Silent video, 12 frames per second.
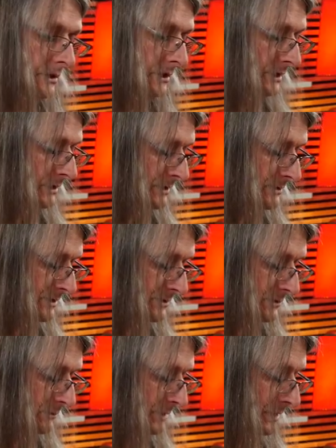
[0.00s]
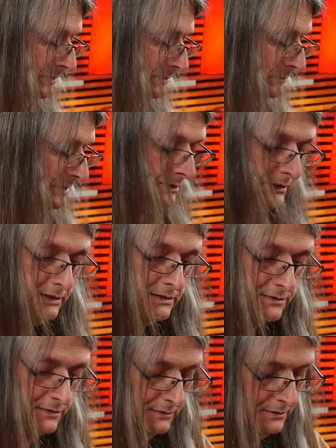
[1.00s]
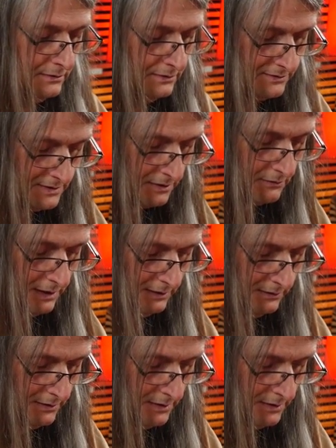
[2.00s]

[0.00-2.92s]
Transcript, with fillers: Hey, that's not so bad. Well, it is. It's not great.